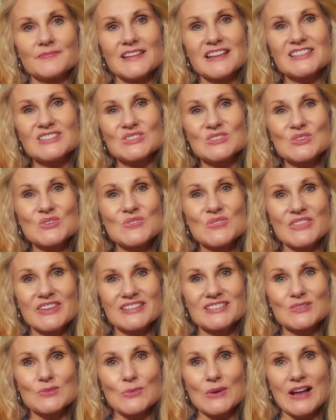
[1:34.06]
Let's turn
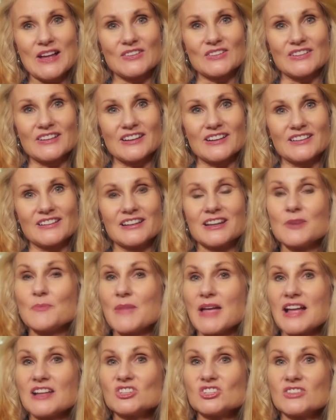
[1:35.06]
things around a little and
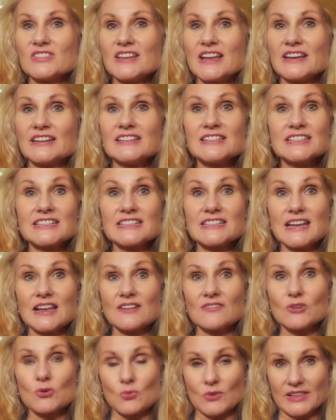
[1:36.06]
imagine that
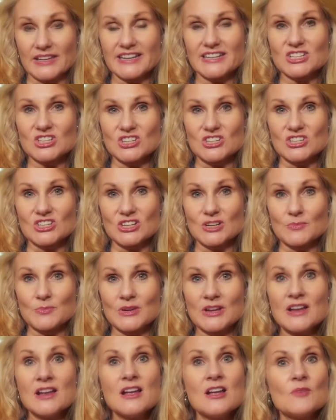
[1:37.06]
instead of a
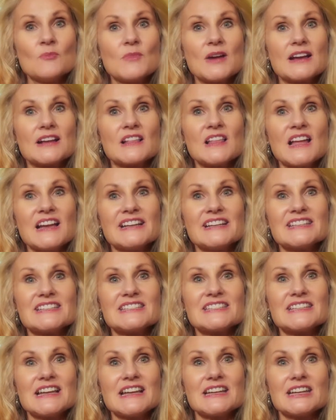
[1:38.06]
relationship, my client
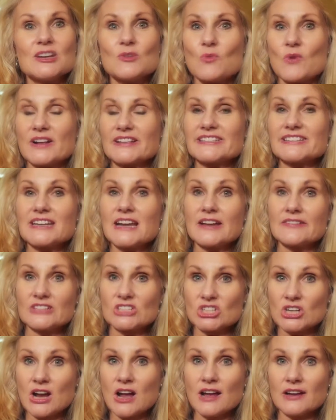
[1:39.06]
said he wants to have a
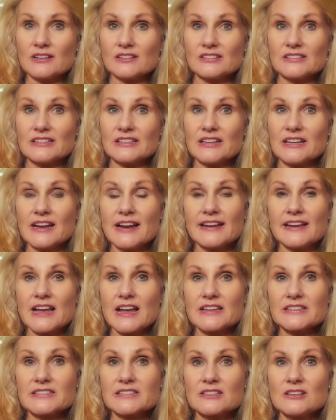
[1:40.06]
child, and I
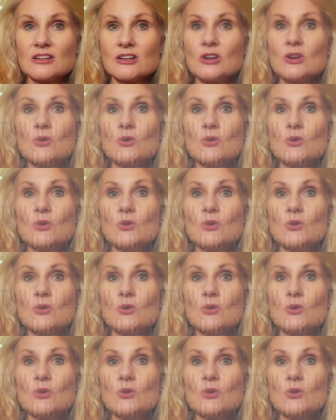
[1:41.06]
asked,